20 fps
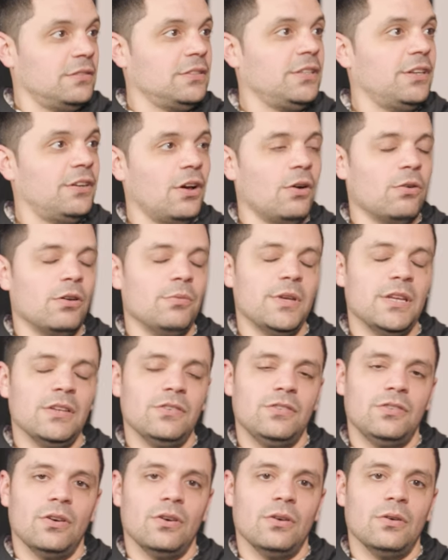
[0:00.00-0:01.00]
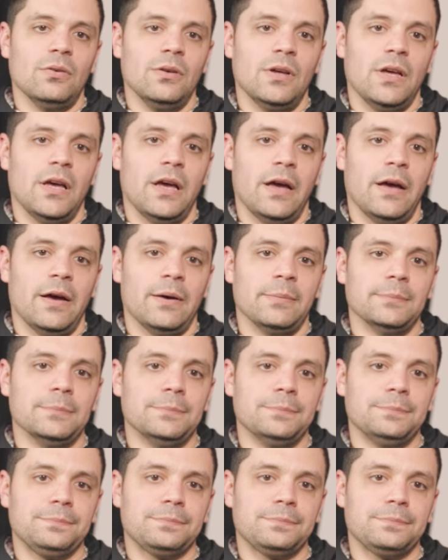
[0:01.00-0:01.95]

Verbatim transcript: Right. You know what I mean? So um,